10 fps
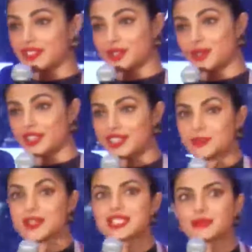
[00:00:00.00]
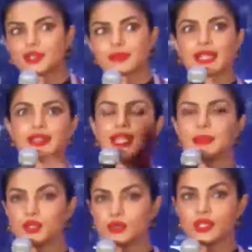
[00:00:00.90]
Victoria, especially because my
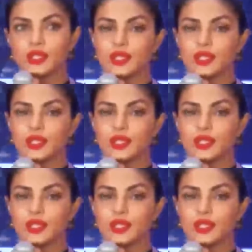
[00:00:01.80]
debut